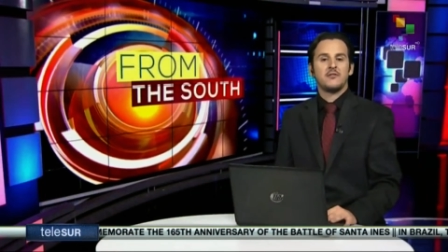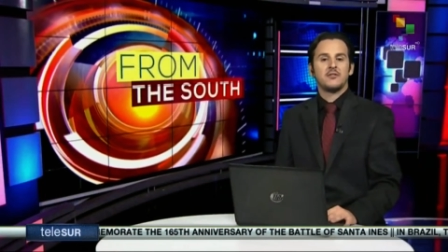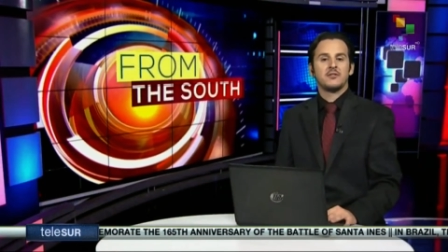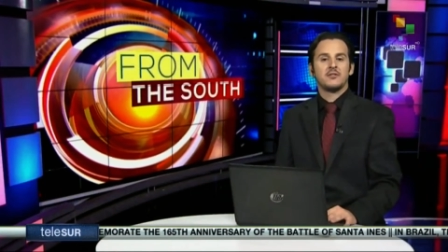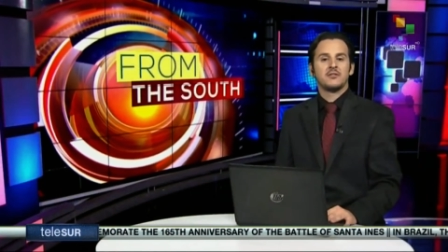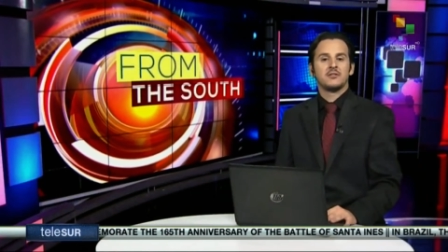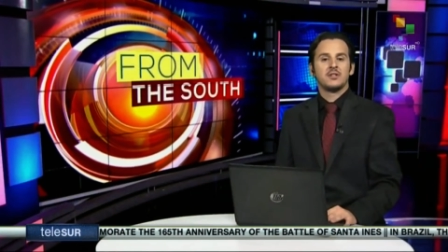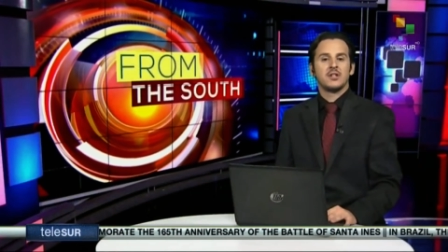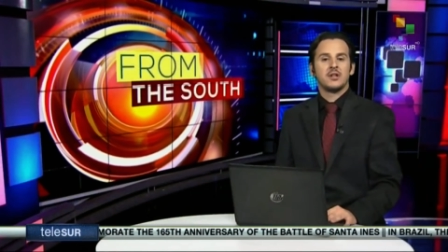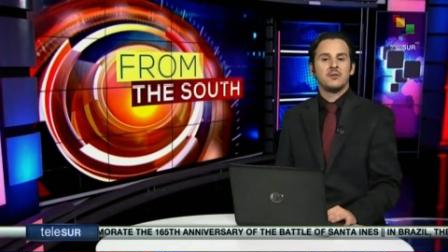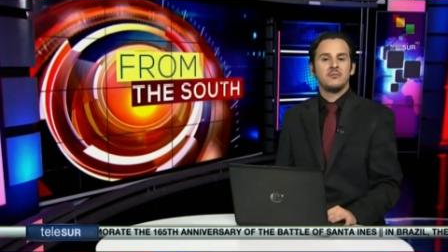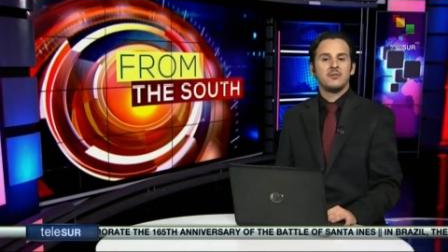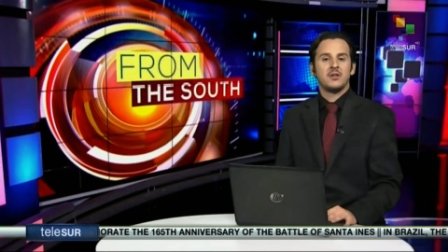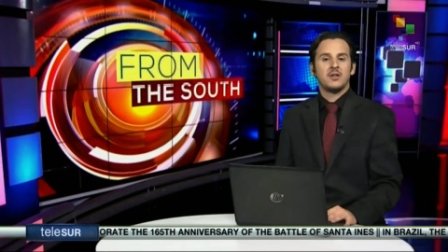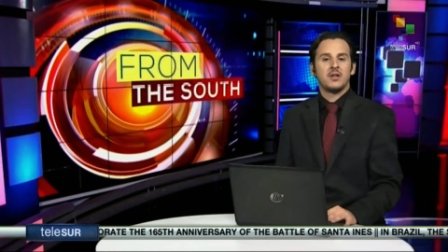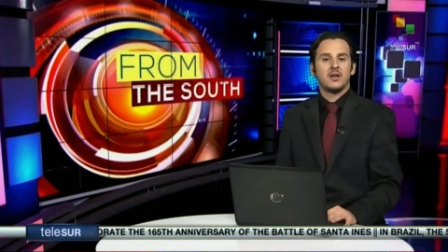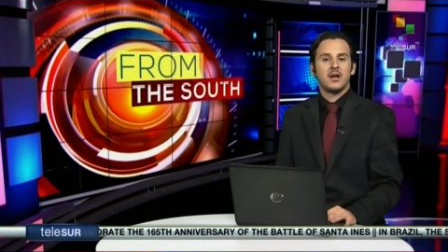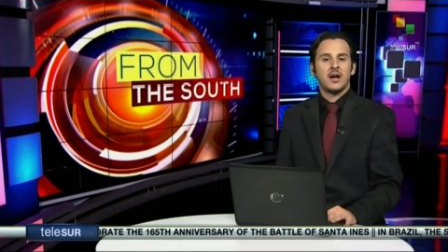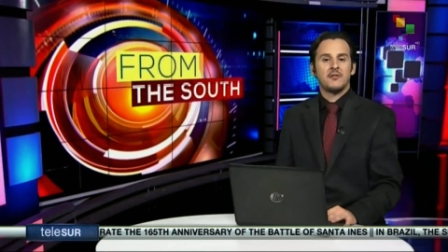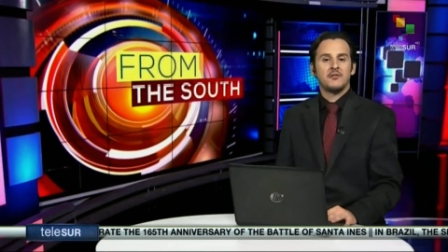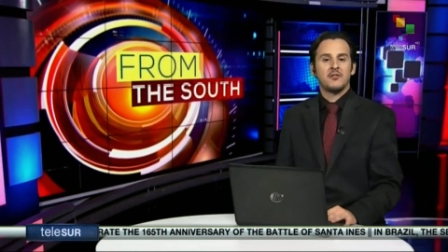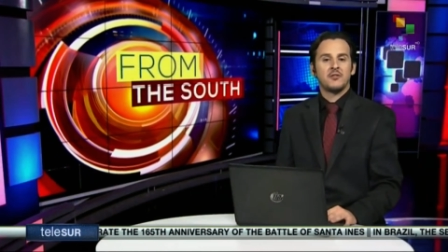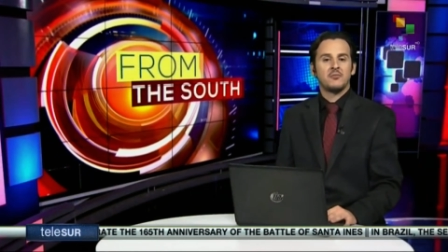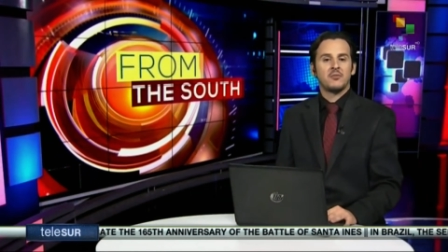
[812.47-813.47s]
Condemned
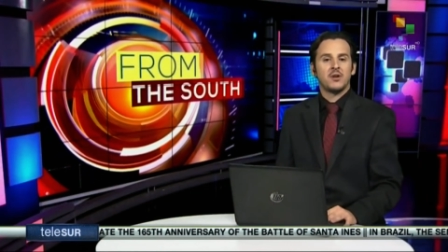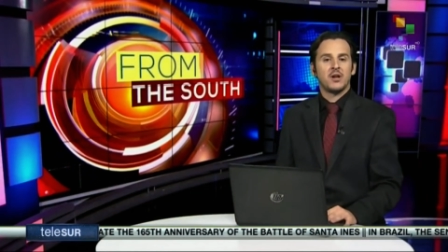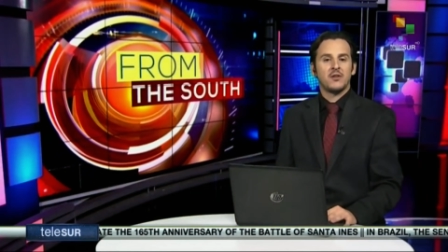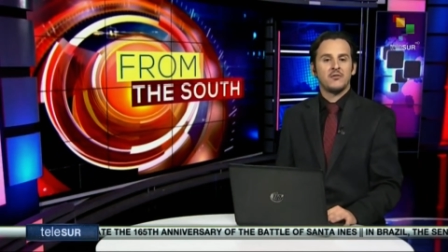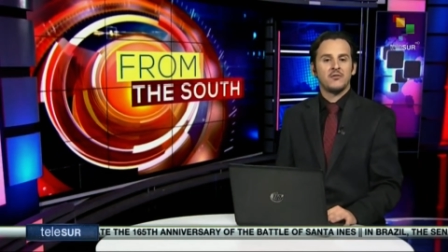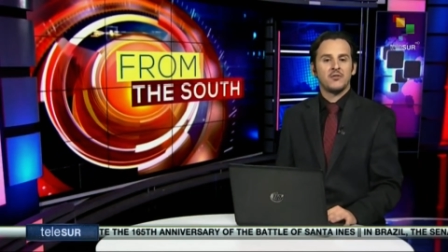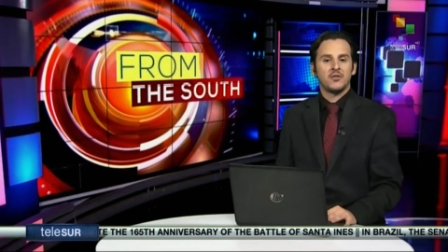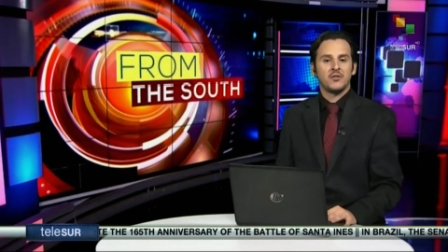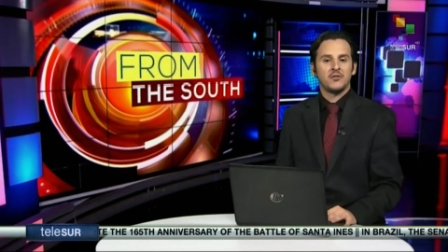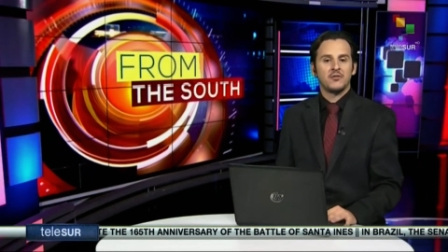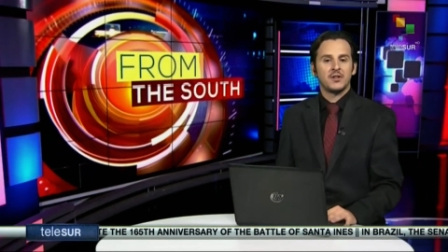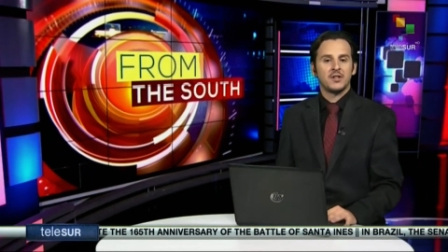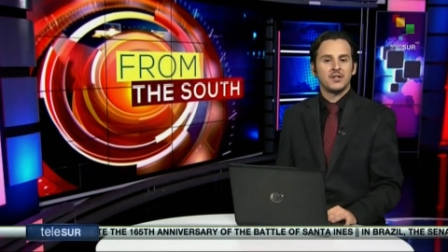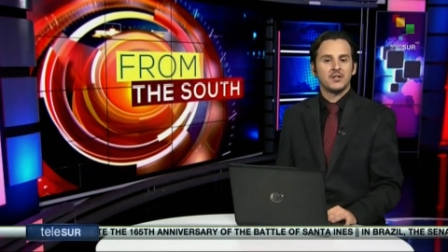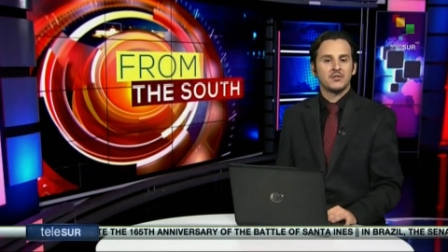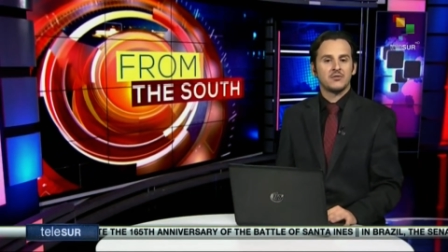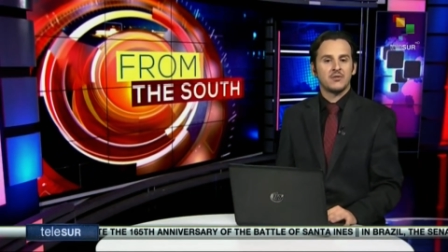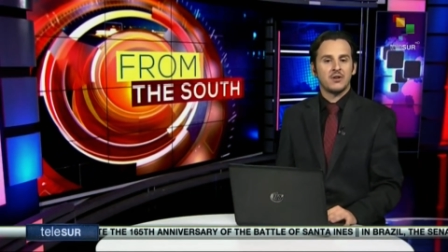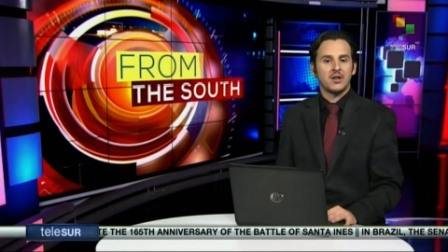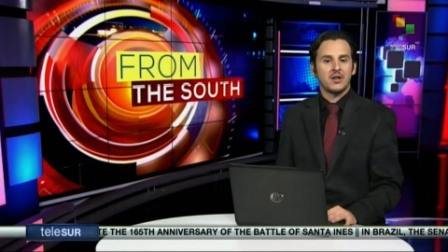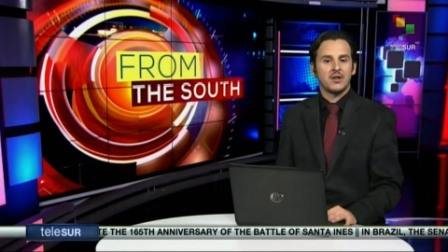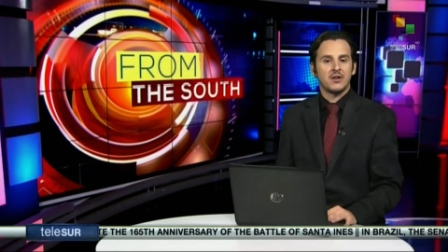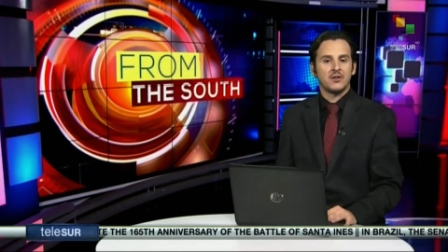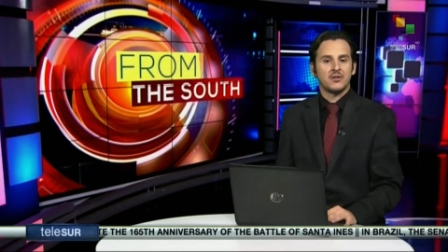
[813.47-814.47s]
the aftermath of the
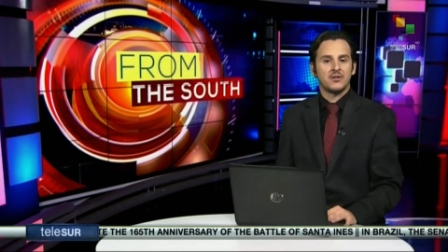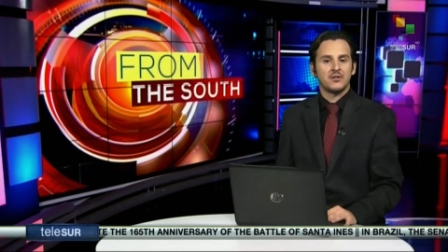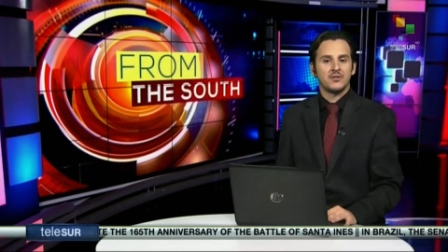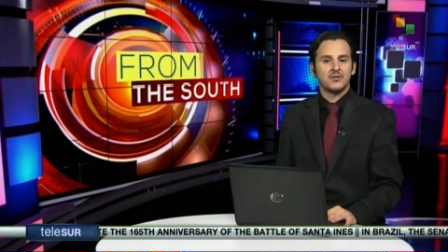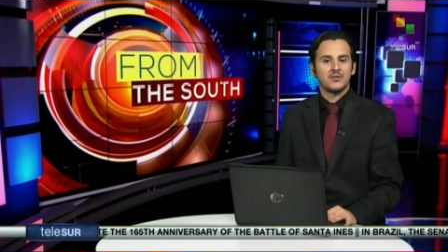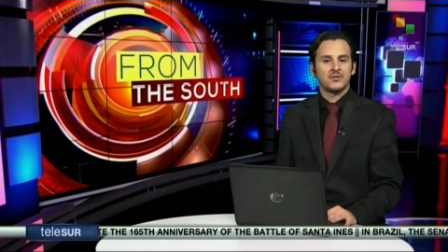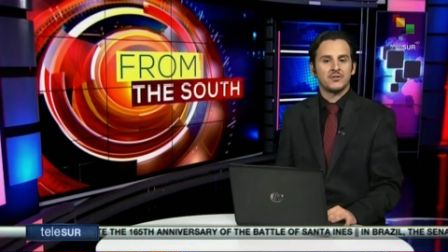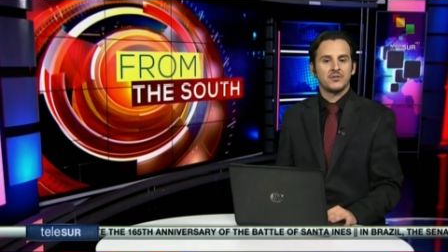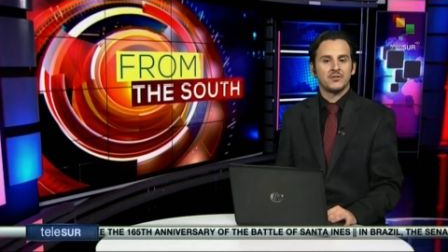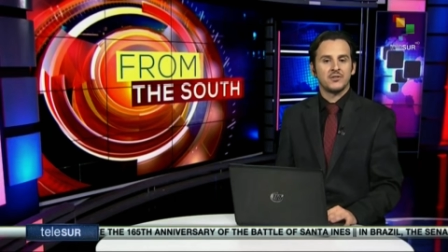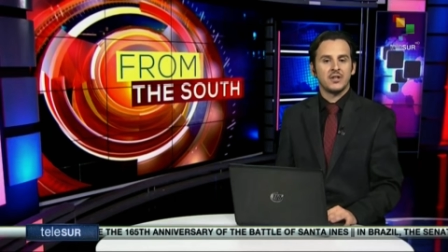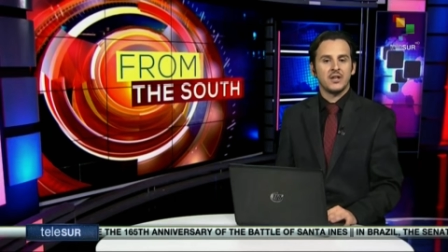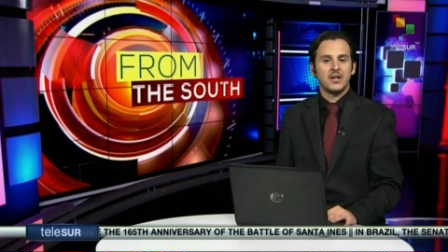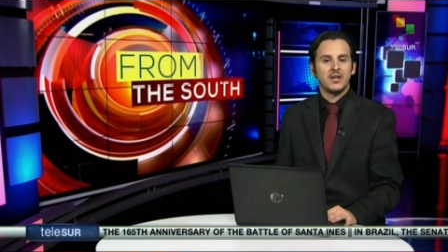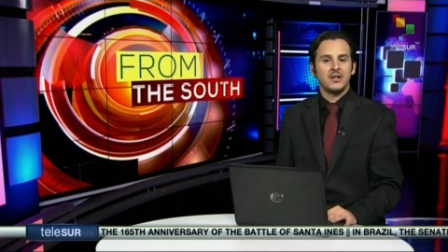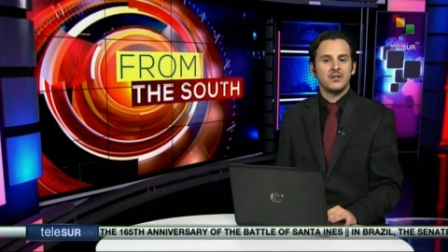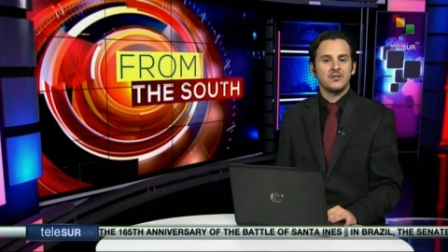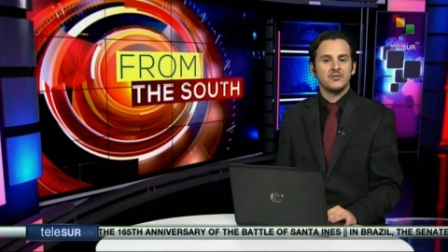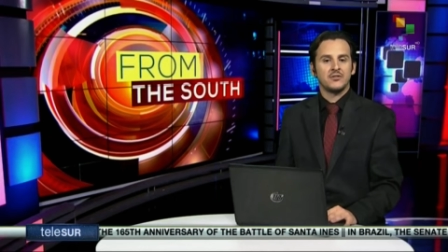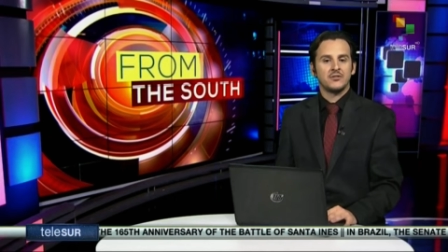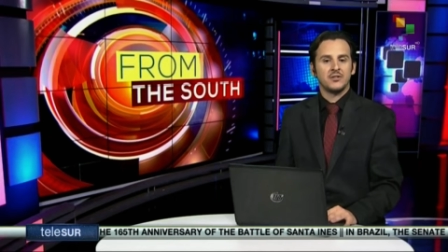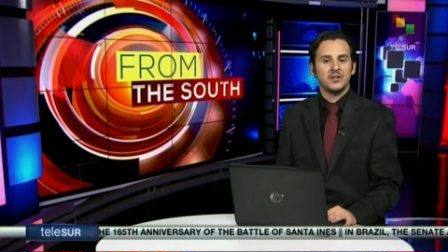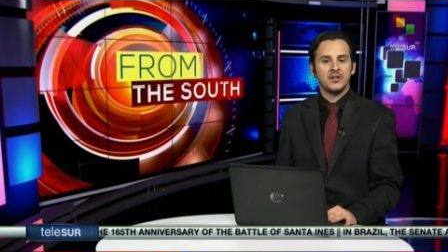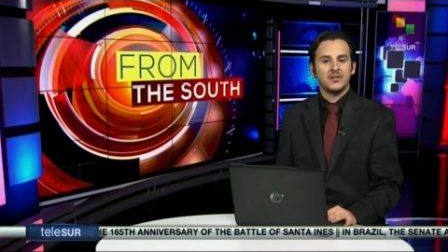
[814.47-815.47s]
Israeli incursion
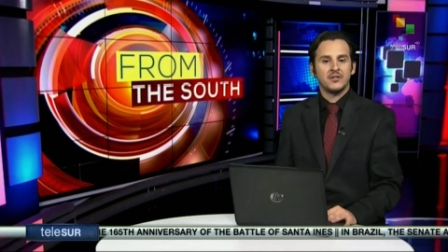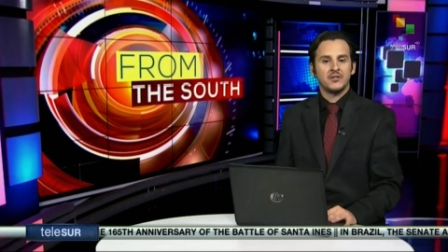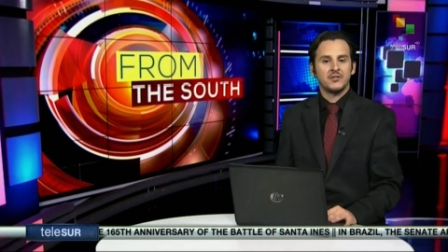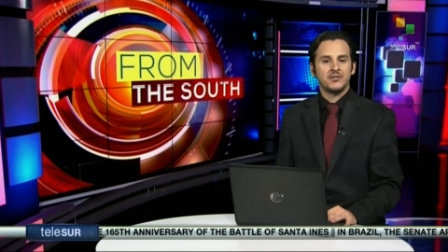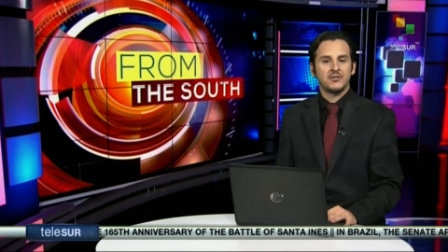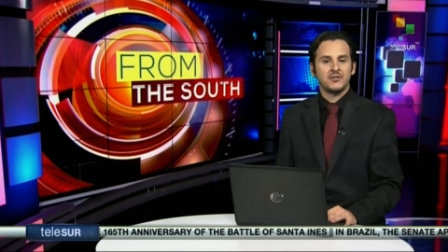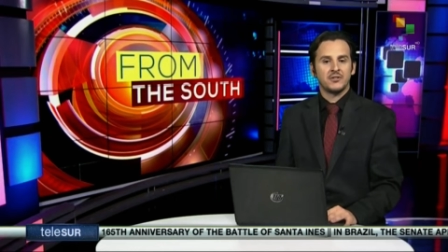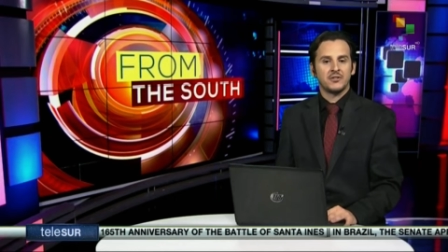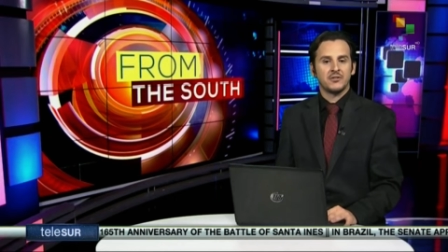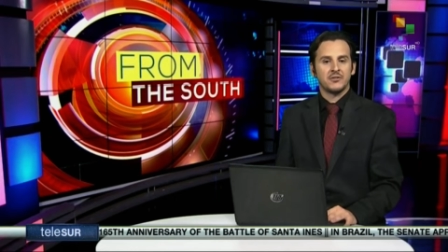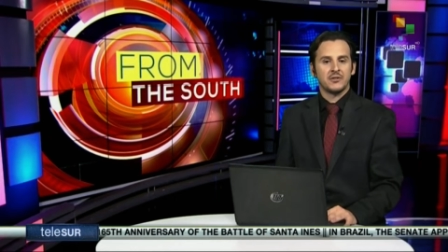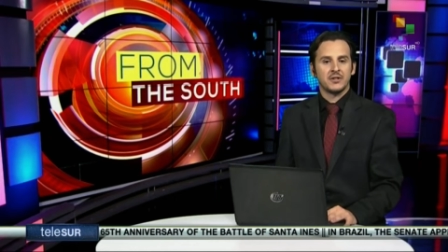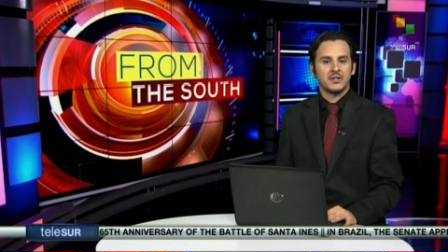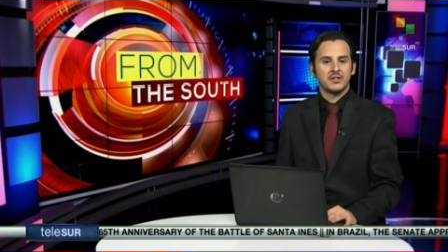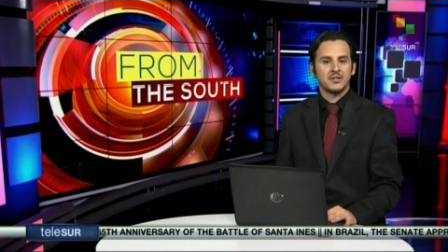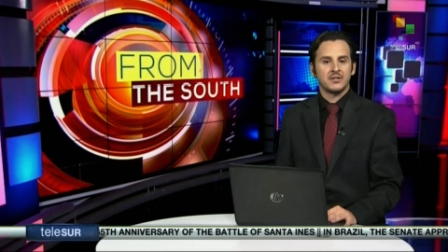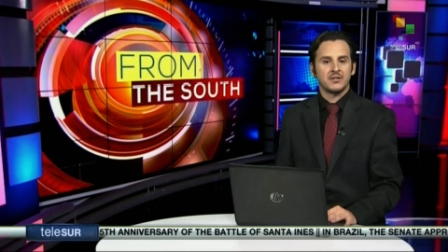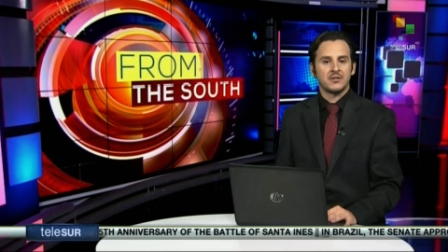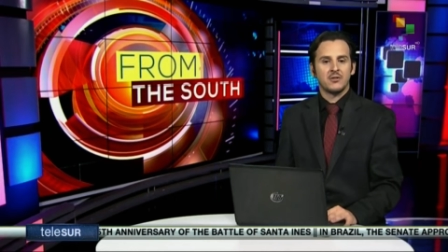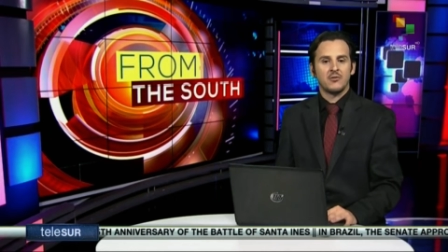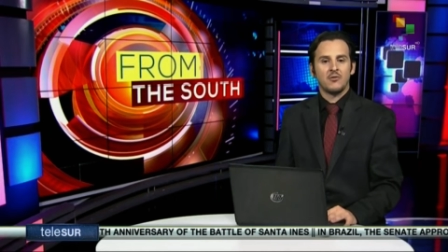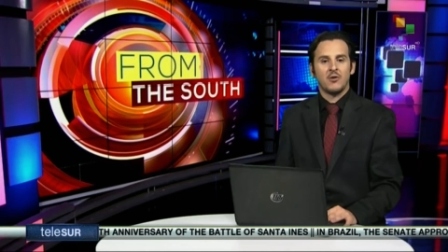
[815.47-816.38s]
into their territories.